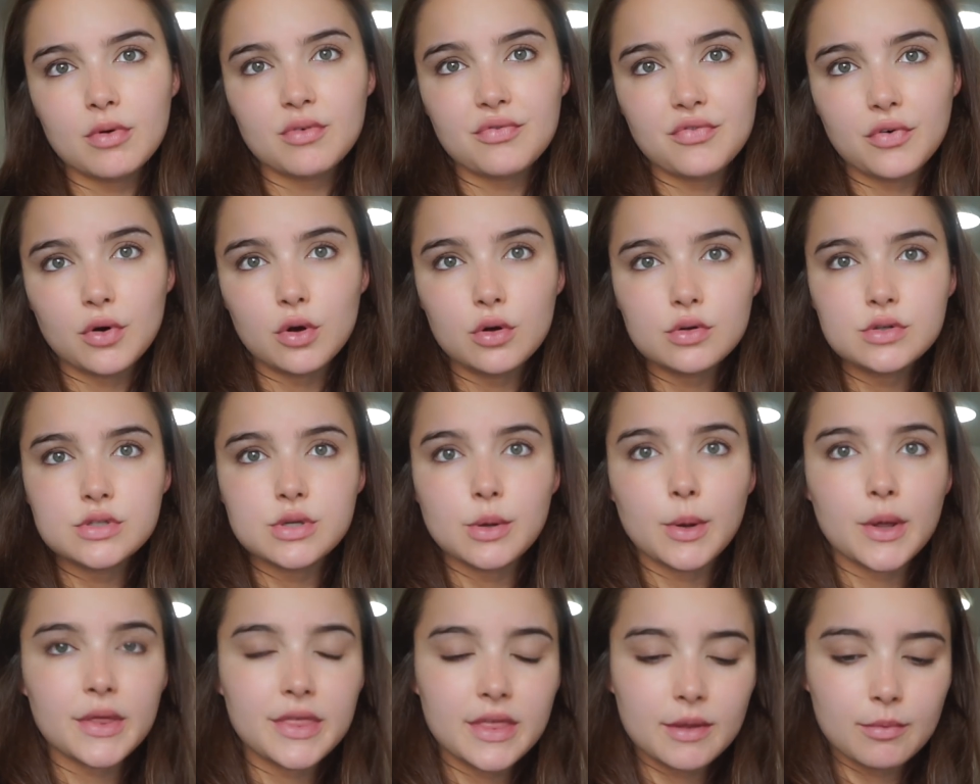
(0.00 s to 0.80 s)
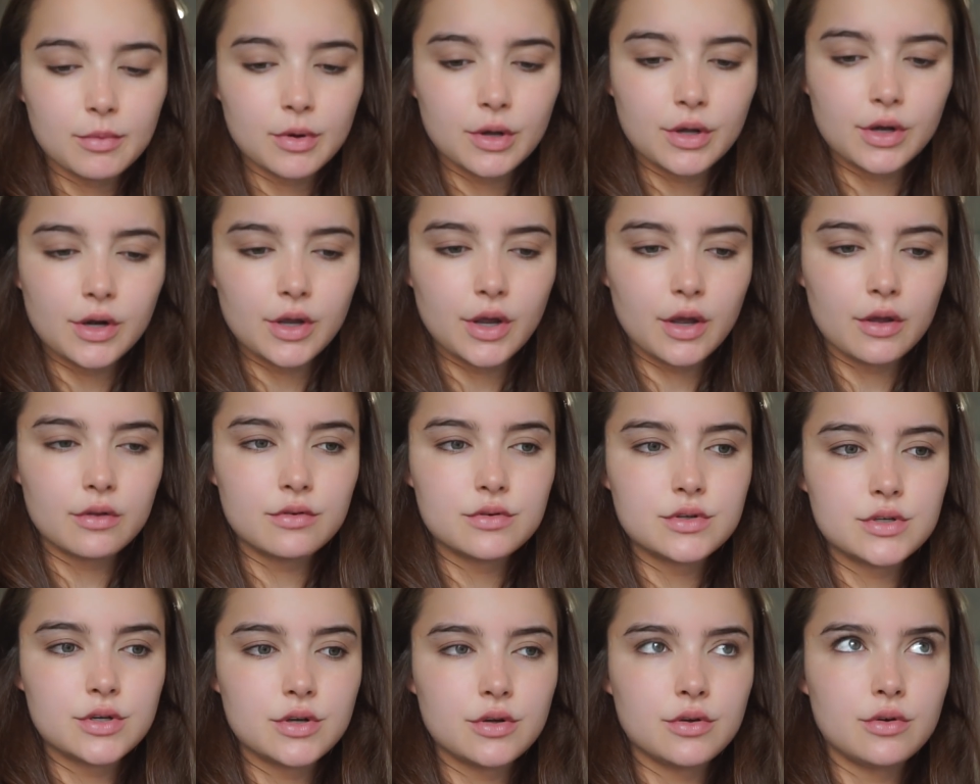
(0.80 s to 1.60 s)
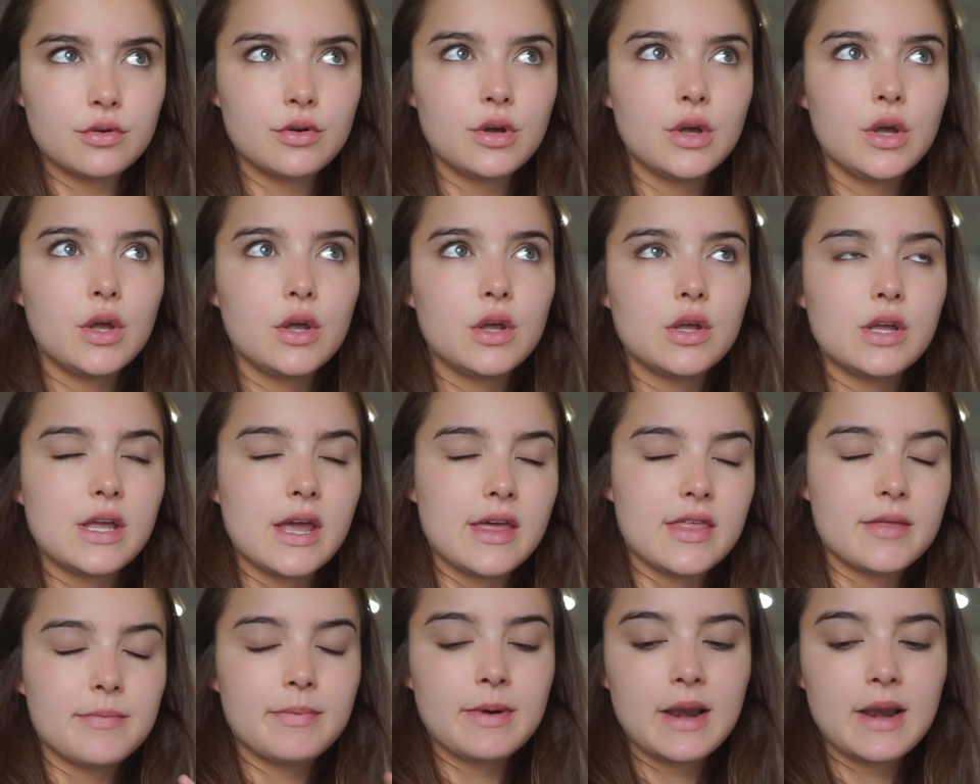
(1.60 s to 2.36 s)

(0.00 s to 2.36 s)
before, so I think we're gonna go into, the